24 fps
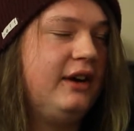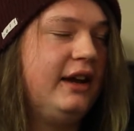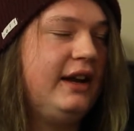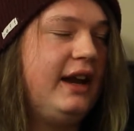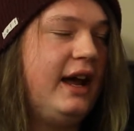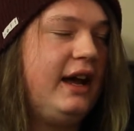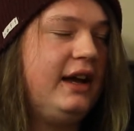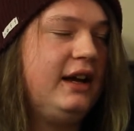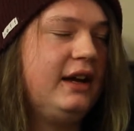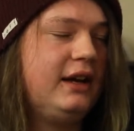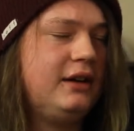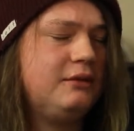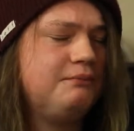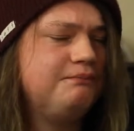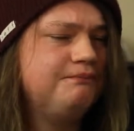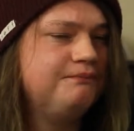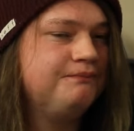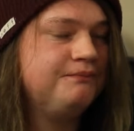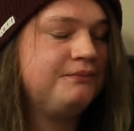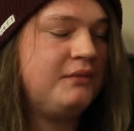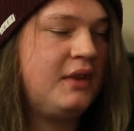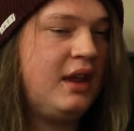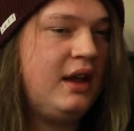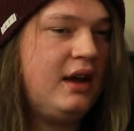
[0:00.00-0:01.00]
And
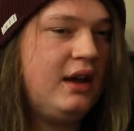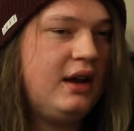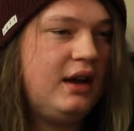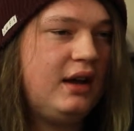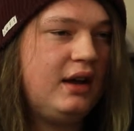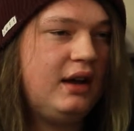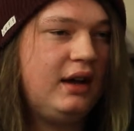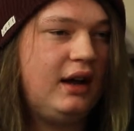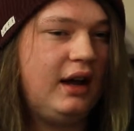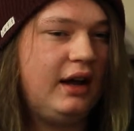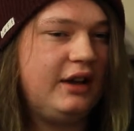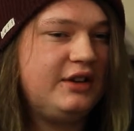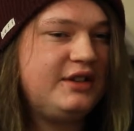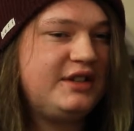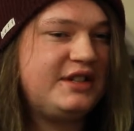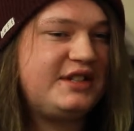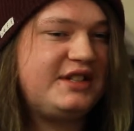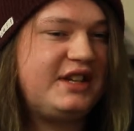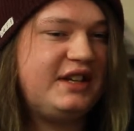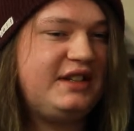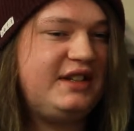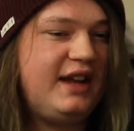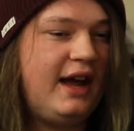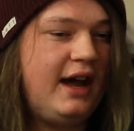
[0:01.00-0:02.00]
I'll just
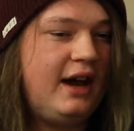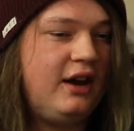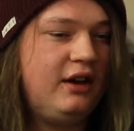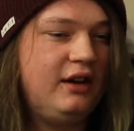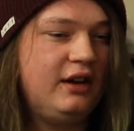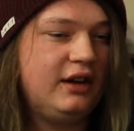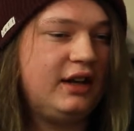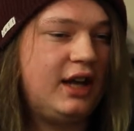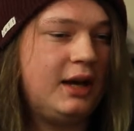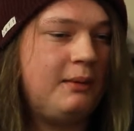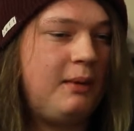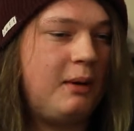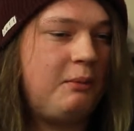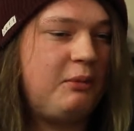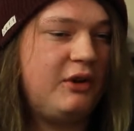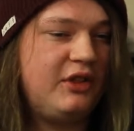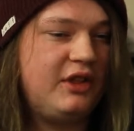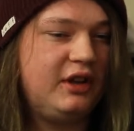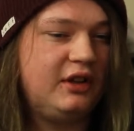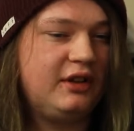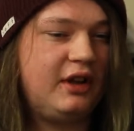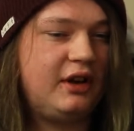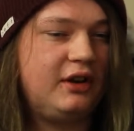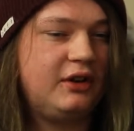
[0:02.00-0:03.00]
sit down and come up with
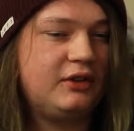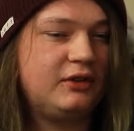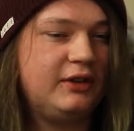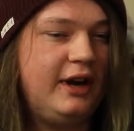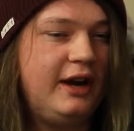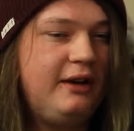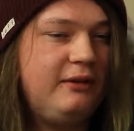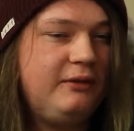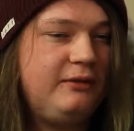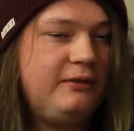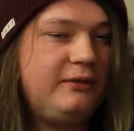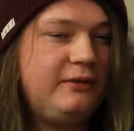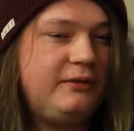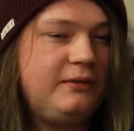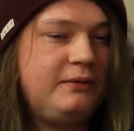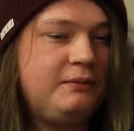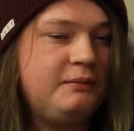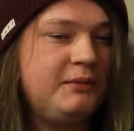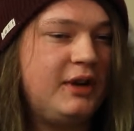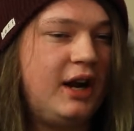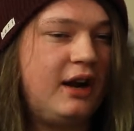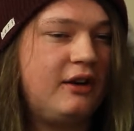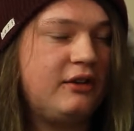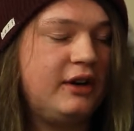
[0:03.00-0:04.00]
a little riff
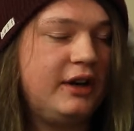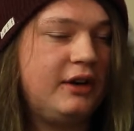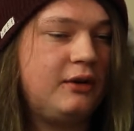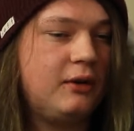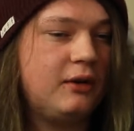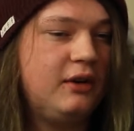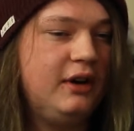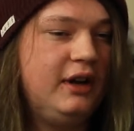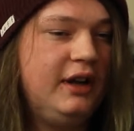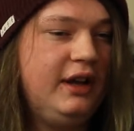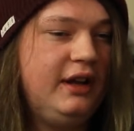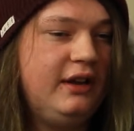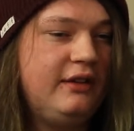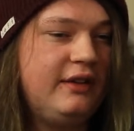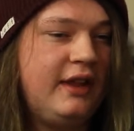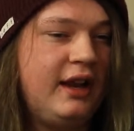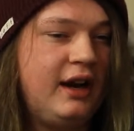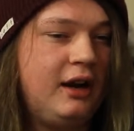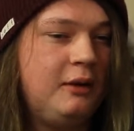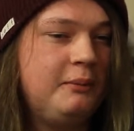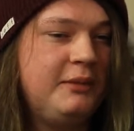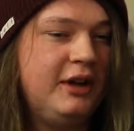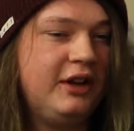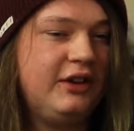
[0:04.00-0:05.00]
and I'll record it. Then
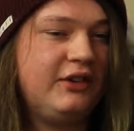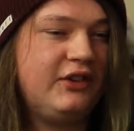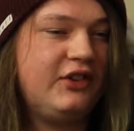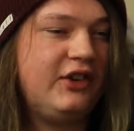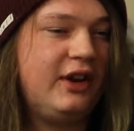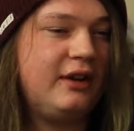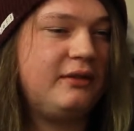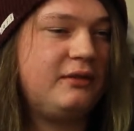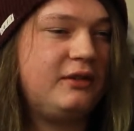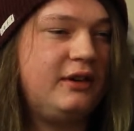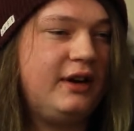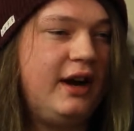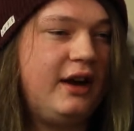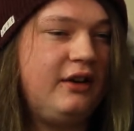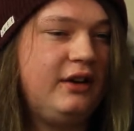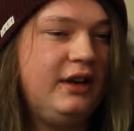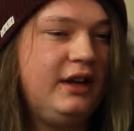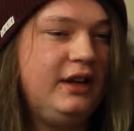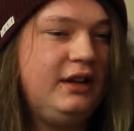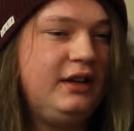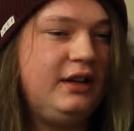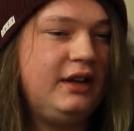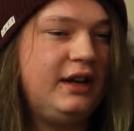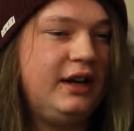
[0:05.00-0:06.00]
I'll build stuff around
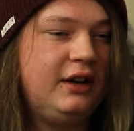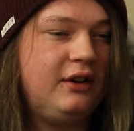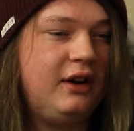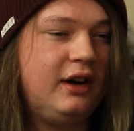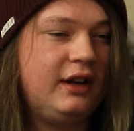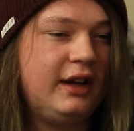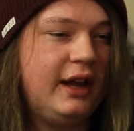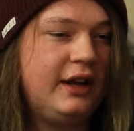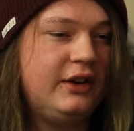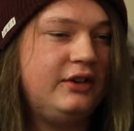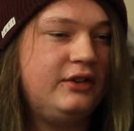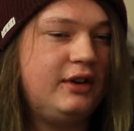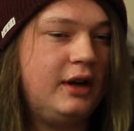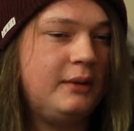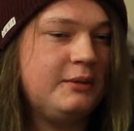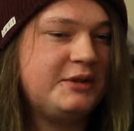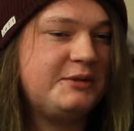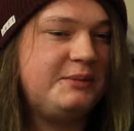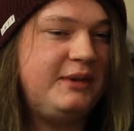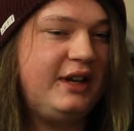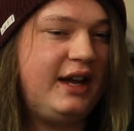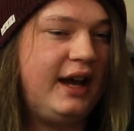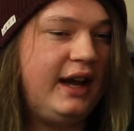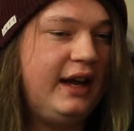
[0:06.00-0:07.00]
it. I'll add
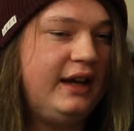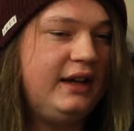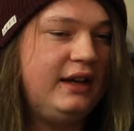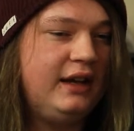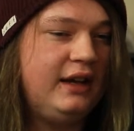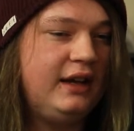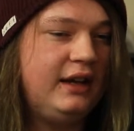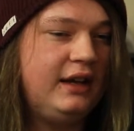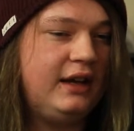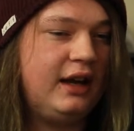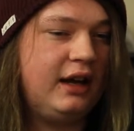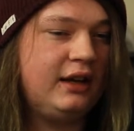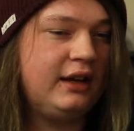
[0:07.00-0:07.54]
drums behind it.